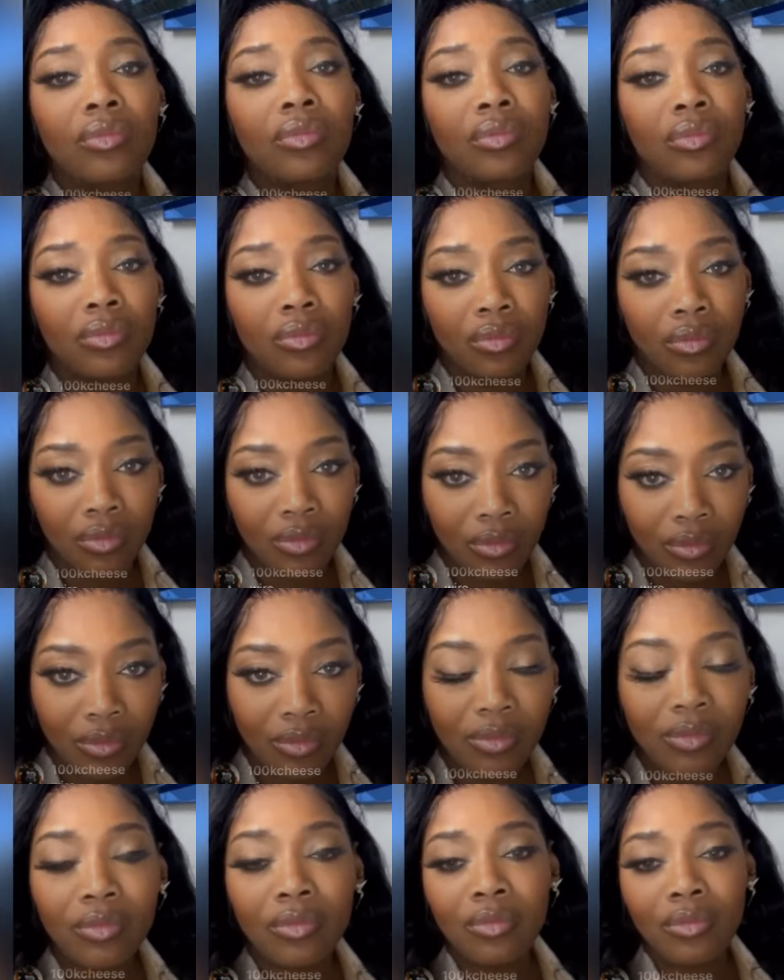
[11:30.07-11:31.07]

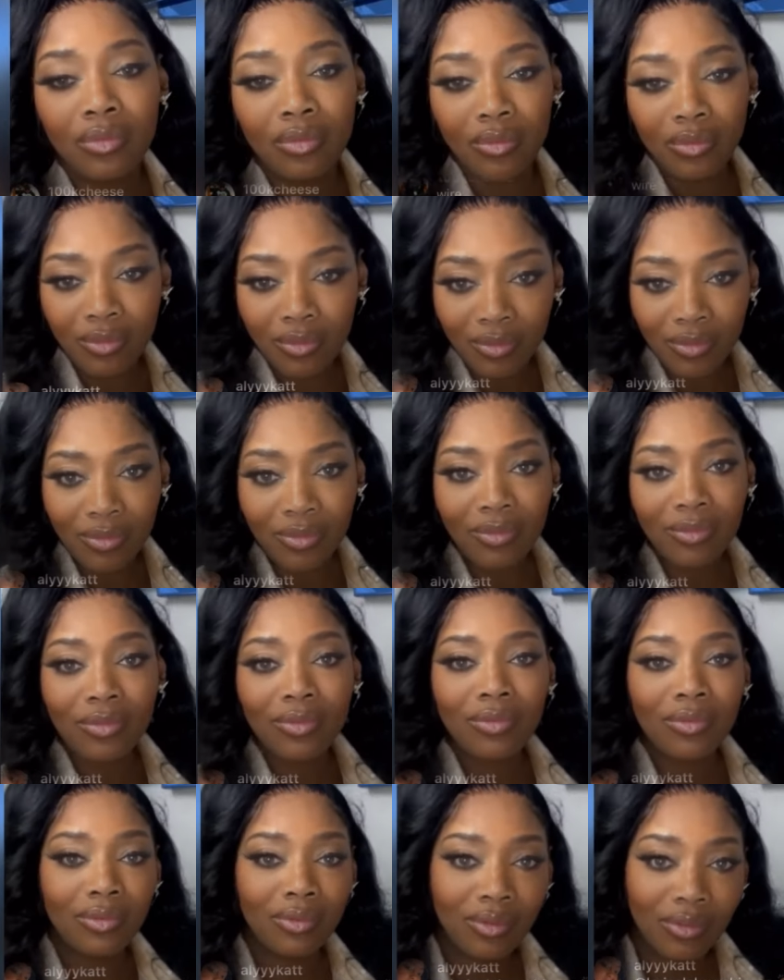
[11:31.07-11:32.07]

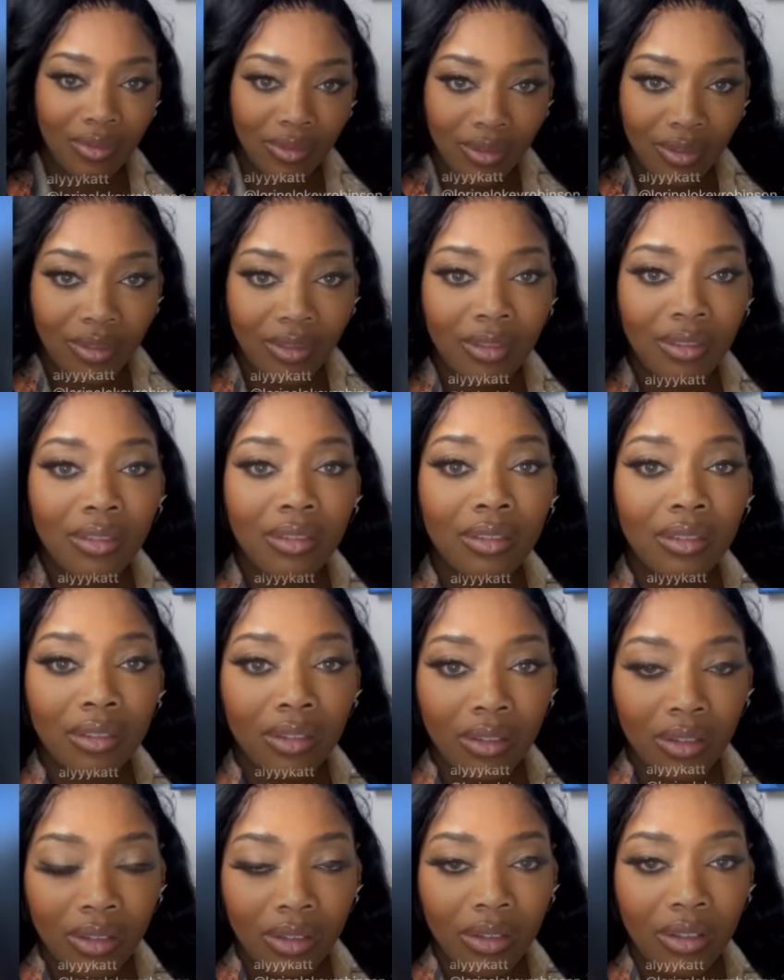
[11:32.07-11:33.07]

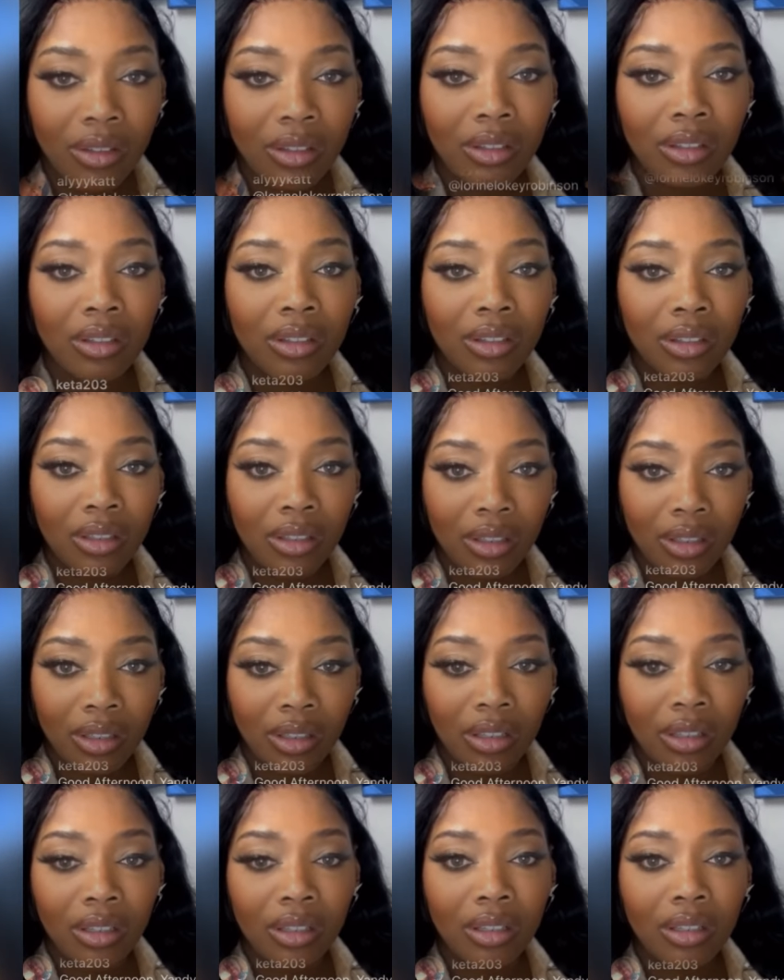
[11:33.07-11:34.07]

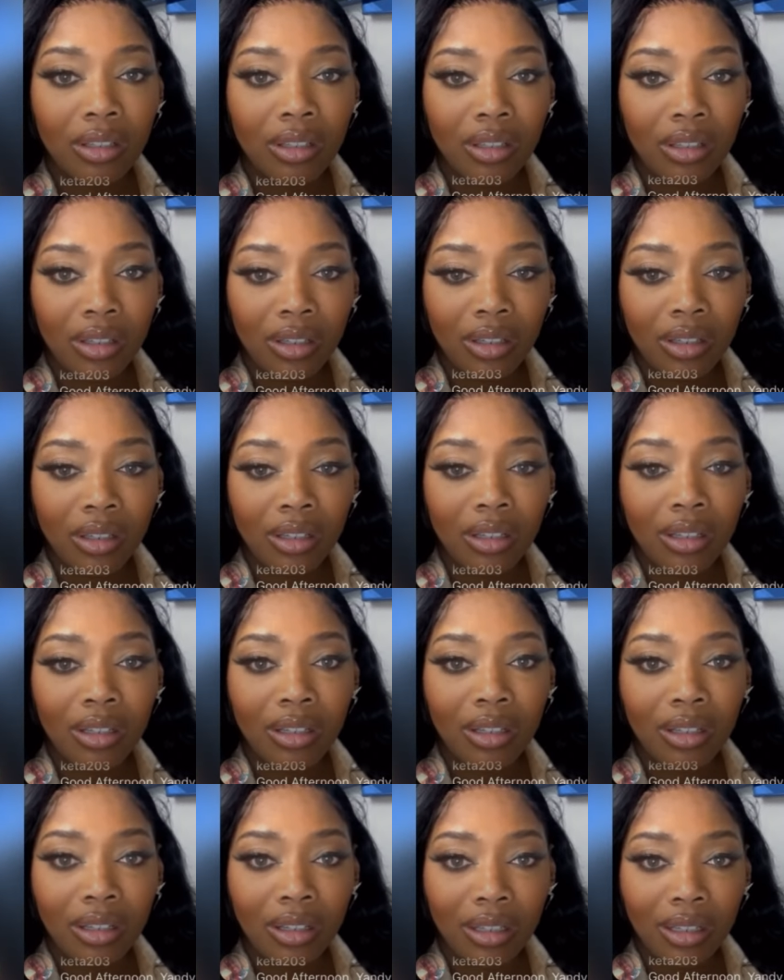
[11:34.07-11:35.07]

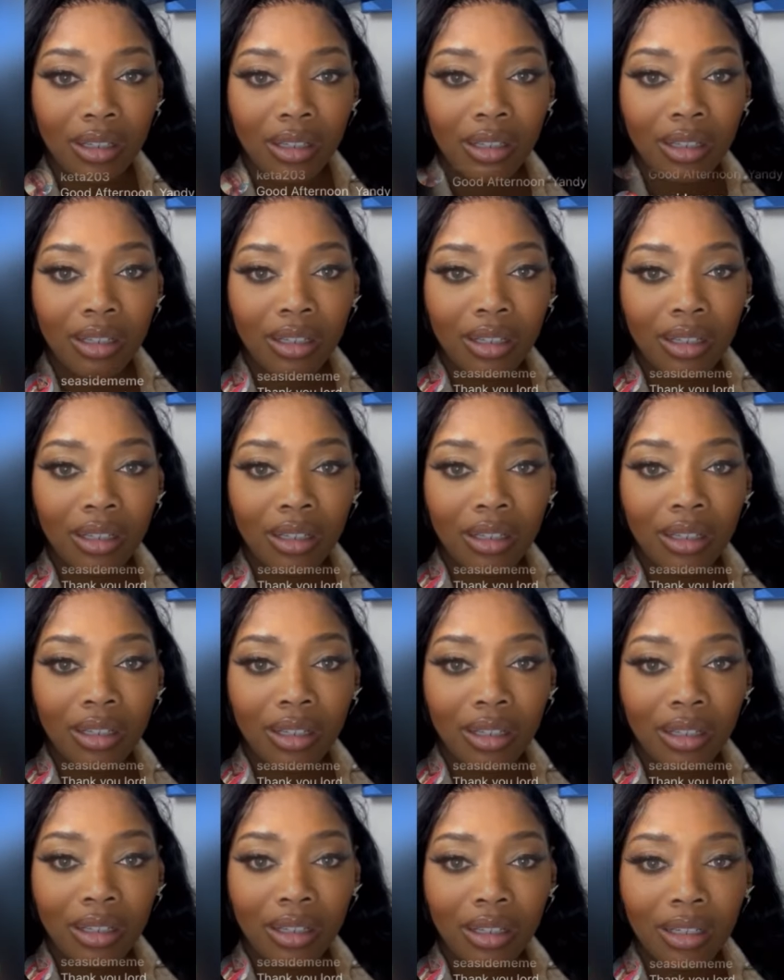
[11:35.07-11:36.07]

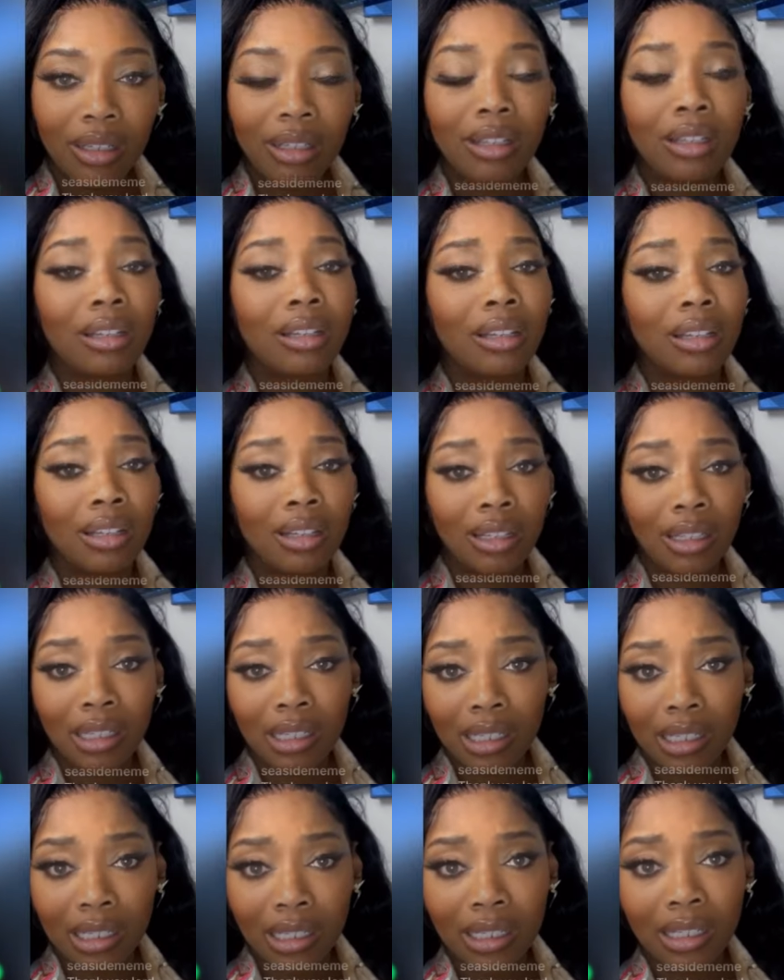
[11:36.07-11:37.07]

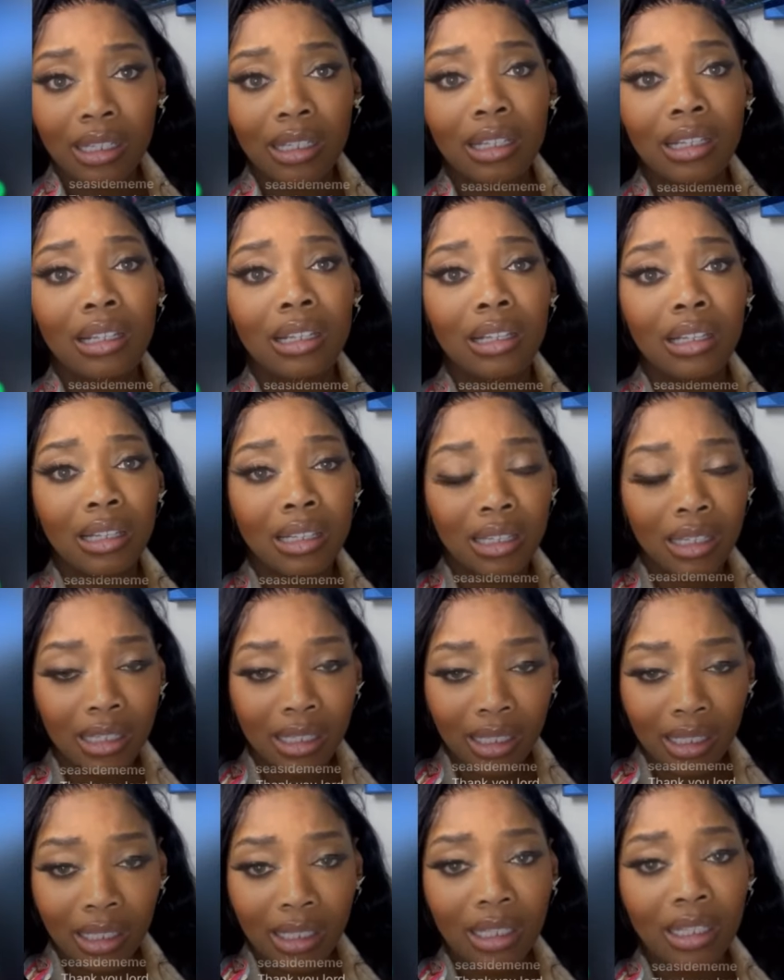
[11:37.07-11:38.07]
(silent)